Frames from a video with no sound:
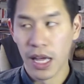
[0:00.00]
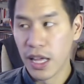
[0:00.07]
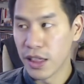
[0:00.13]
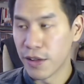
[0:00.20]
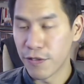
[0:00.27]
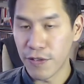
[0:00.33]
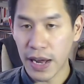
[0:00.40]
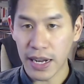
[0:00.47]
the
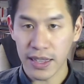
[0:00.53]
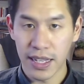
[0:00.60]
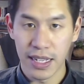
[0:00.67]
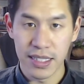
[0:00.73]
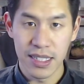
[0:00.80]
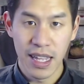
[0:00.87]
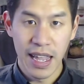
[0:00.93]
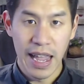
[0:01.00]
fact
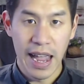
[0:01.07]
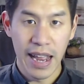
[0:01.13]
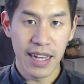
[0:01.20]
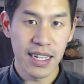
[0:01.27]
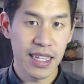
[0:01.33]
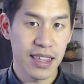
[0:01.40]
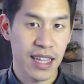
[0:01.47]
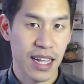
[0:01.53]
that
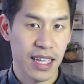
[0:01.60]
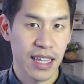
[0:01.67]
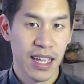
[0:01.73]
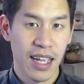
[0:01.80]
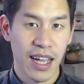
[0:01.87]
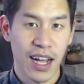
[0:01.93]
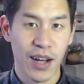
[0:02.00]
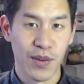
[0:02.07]
anything
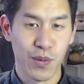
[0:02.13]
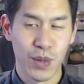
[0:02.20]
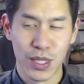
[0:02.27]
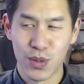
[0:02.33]
which